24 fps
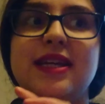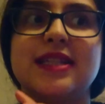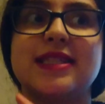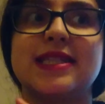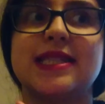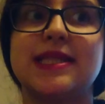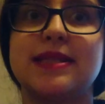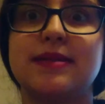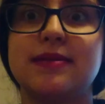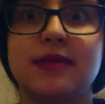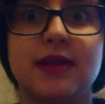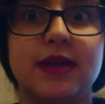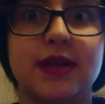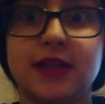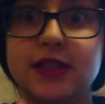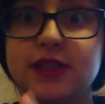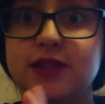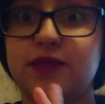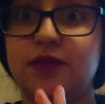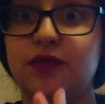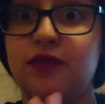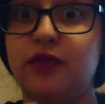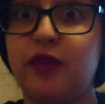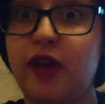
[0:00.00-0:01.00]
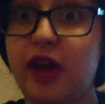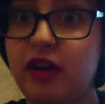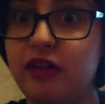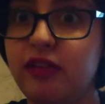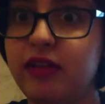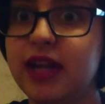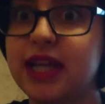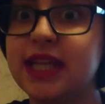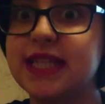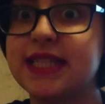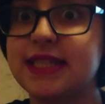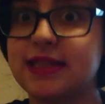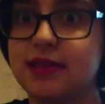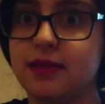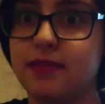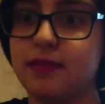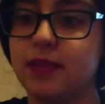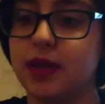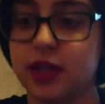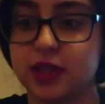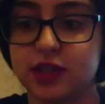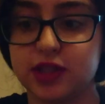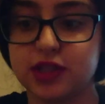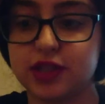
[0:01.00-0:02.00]
It's it's very
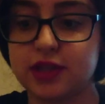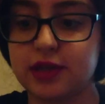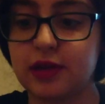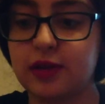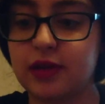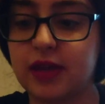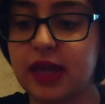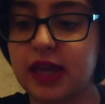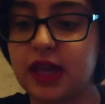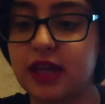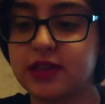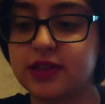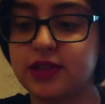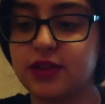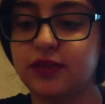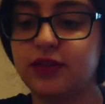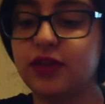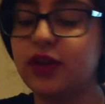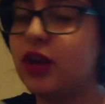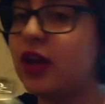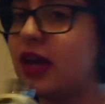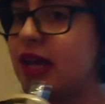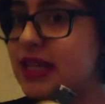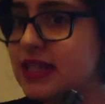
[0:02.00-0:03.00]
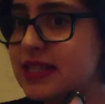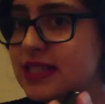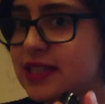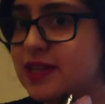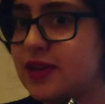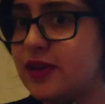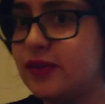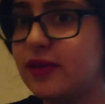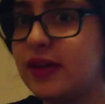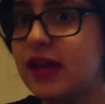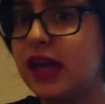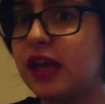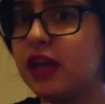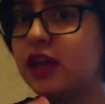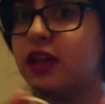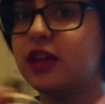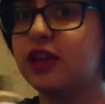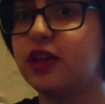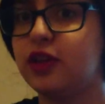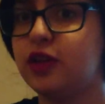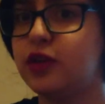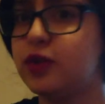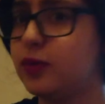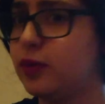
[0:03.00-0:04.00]
similar to snow cake. So if you like snow
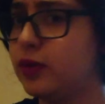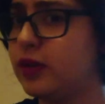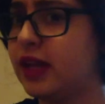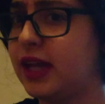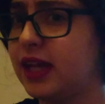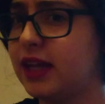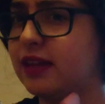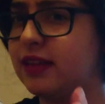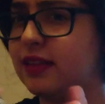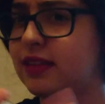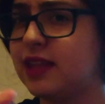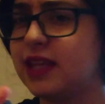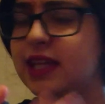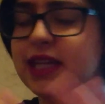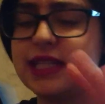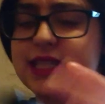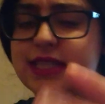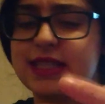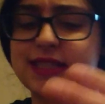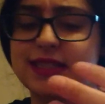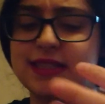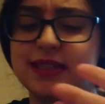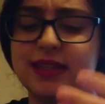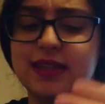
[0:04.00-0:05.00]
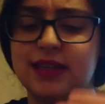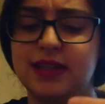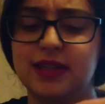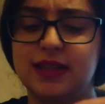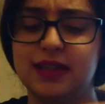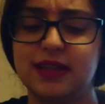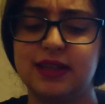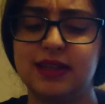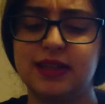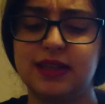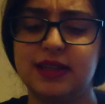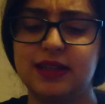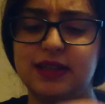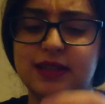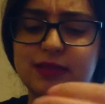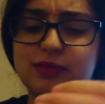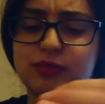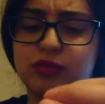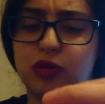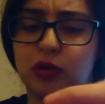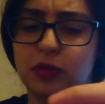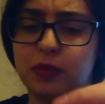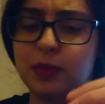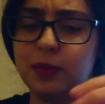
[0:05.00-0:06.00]
cake, you'll like this,
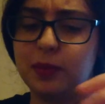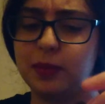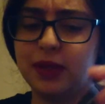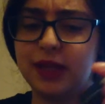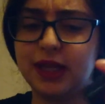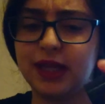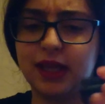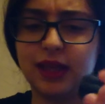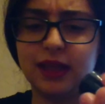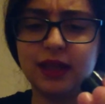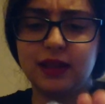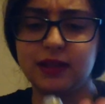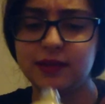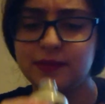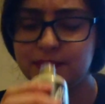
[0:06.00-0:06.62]
probably.